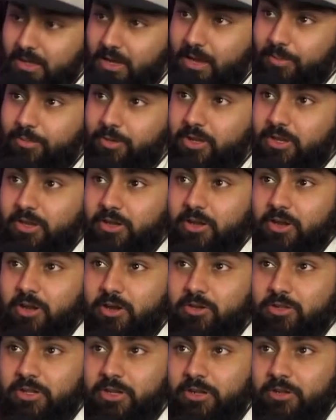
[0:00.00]
I'm picking
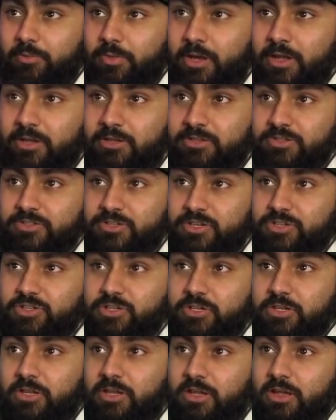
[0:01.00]
Karolina by a
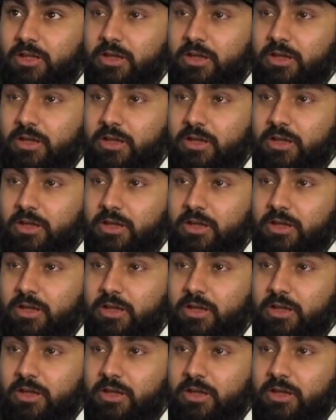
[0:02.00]
decision.